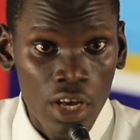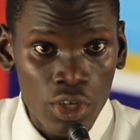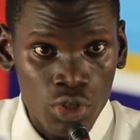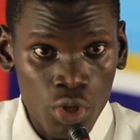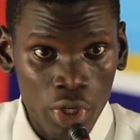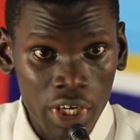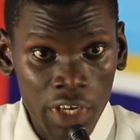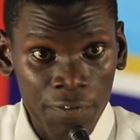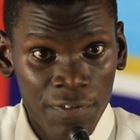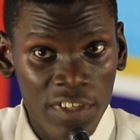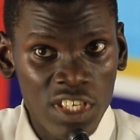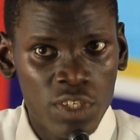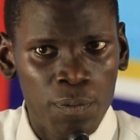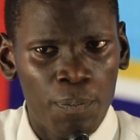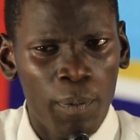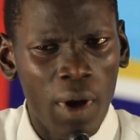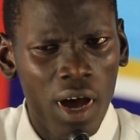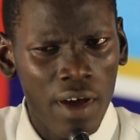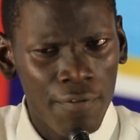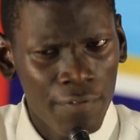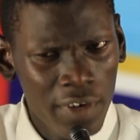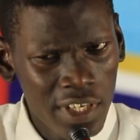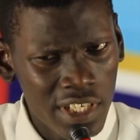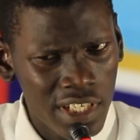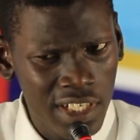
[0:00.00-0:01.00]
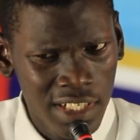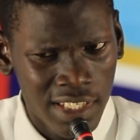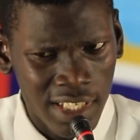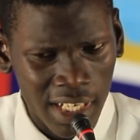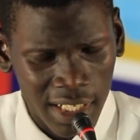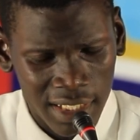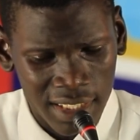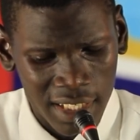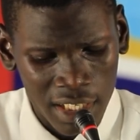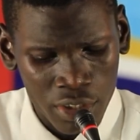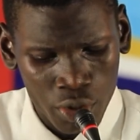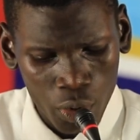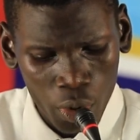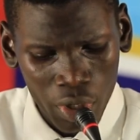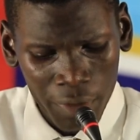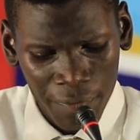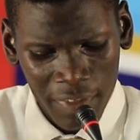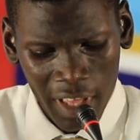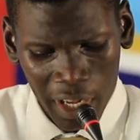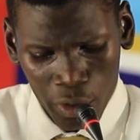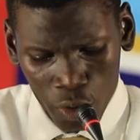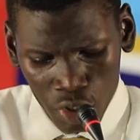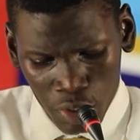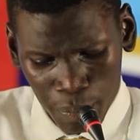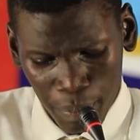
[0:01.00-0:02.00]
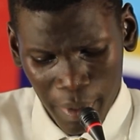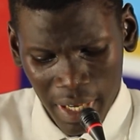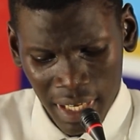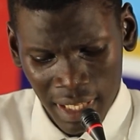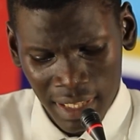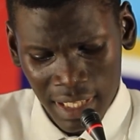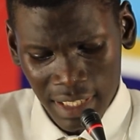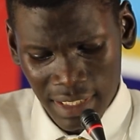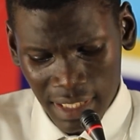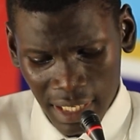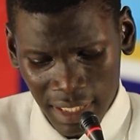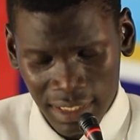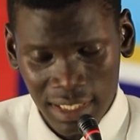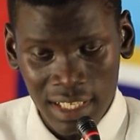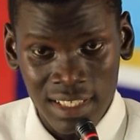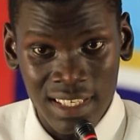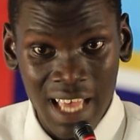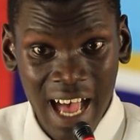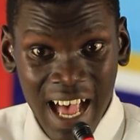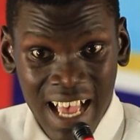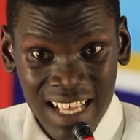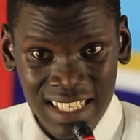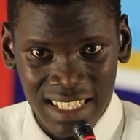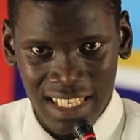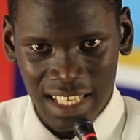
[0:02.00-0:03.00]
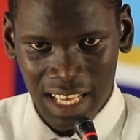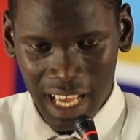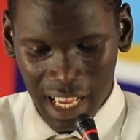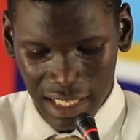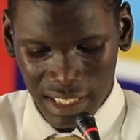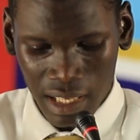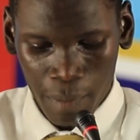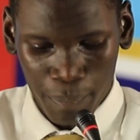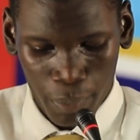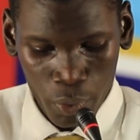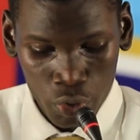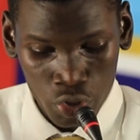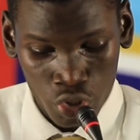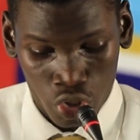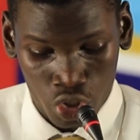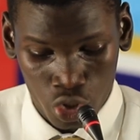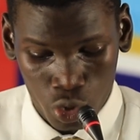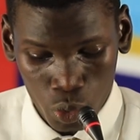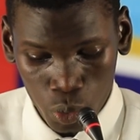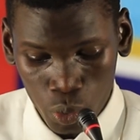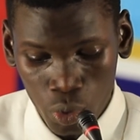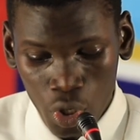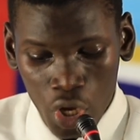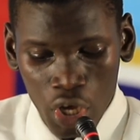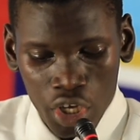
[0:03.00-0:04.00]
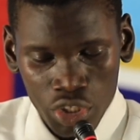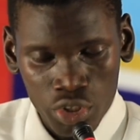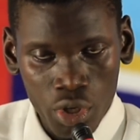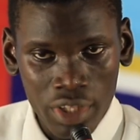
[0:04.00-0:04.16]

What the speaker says: So if these people are evading taxes, or if they are not paying the taxes as they are supposed to,